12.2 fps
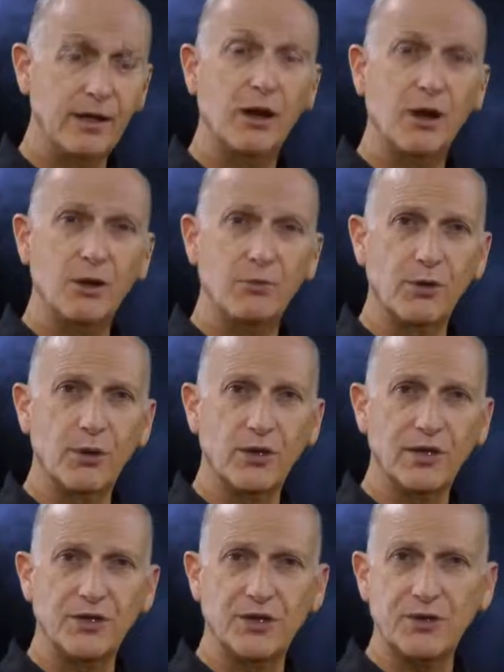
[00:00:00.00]

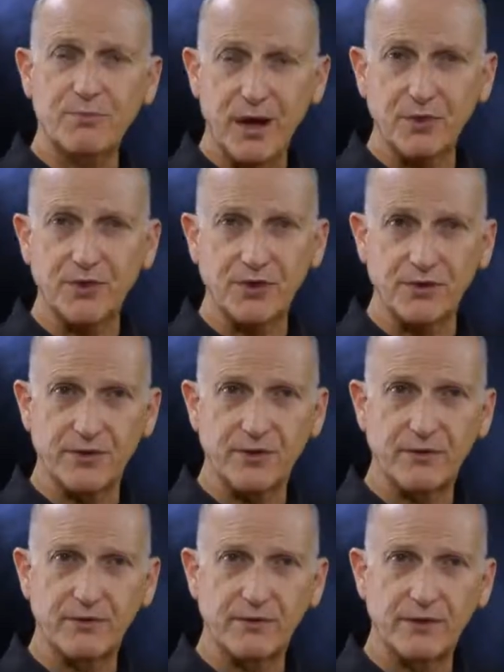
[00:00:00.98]
Heartbroken
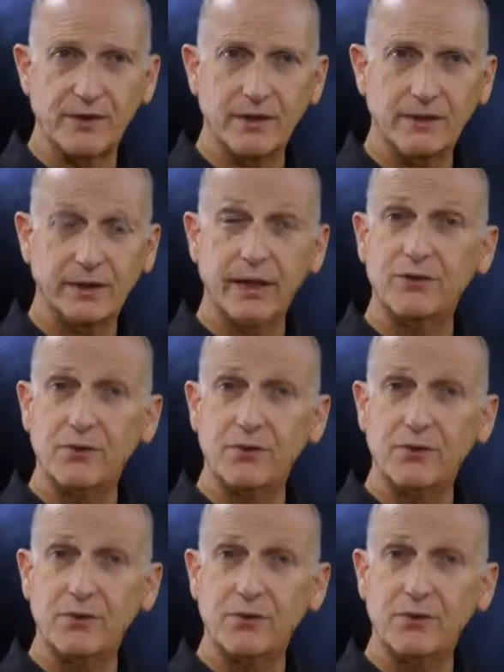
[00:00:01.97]
spouses left